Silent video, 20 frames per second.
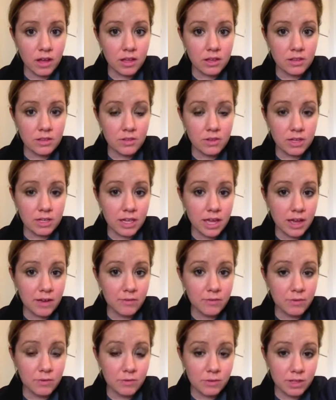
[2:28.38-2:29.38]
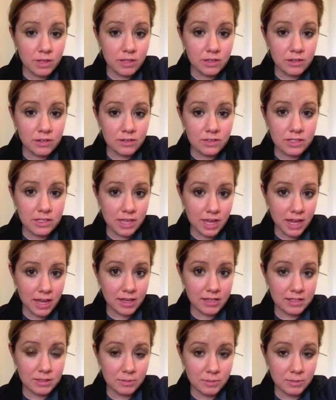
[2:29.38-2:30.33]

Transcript: you can have 3 little snacks.